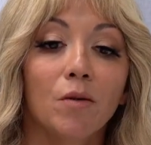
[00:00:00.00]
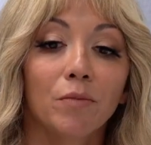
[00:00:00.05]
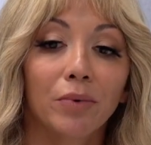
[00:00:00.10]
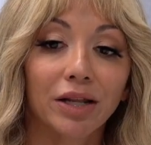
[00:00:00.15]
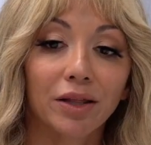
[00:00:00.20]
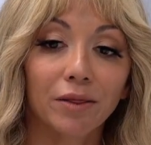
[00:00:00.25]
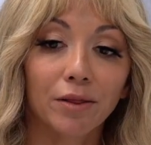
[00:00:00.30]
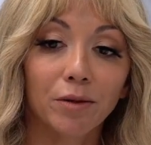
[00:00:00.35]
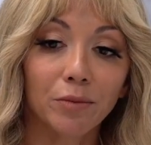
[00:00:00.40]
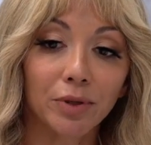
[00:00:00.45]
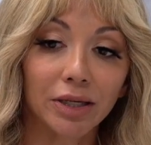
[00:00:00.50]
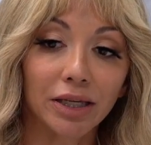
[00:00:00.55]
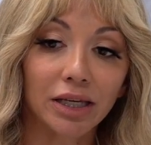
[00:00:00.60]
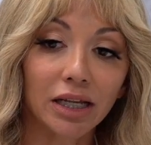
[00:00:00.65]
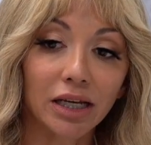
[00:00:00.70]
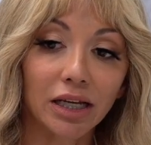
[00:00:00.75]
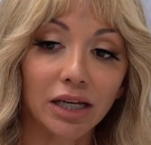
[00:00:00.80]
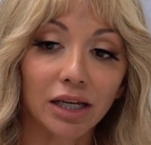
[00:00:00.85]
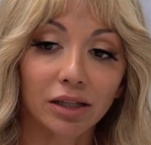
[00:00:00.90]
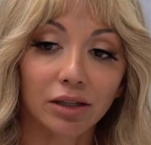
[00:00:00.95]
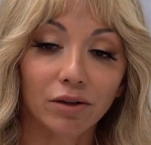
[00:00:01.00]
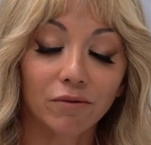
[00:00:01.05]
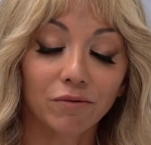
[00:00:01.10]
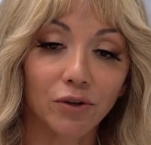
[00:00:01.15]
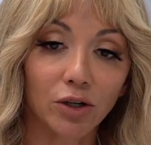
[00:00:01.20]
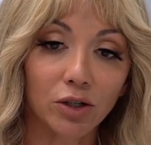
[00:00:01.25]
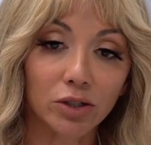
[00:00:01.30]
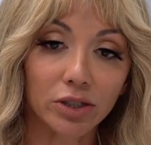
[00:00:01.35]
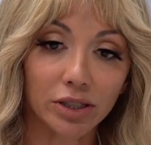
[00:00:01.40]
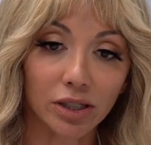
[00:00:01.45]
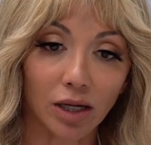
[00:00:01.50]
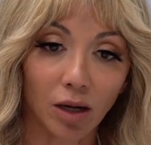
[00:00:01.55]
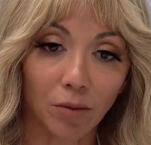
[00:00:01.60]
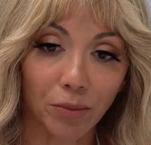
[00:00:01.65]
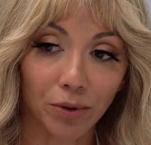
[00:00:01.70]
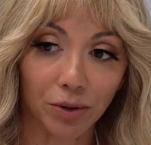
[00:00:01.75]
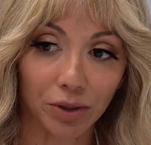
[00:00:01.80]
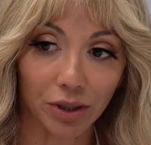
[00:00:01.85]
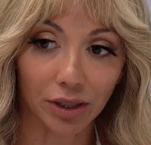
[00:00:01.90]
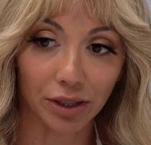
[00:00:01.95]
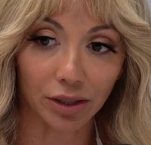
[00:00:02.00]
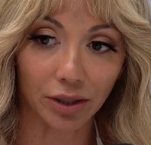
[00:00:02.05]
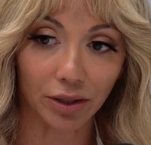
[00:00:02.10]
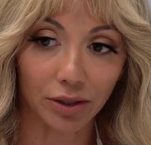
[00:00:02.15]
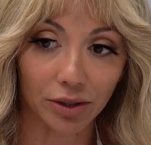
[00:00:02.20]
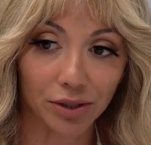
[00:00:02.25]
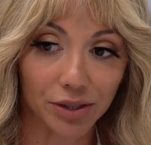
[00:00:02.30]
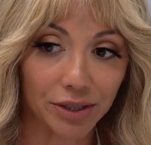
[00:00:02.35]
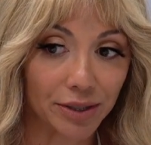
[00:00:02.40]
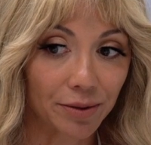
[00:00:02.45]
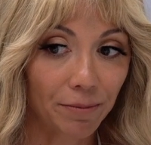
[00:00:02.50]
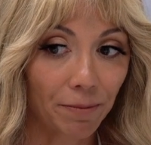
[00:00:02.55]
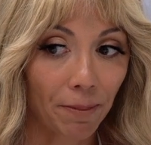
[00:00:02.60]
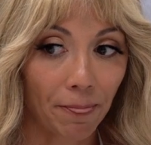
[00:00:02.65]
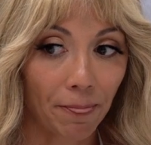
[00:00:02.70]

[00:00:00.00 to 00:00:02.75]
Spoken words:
But in the beginning, the first couple years,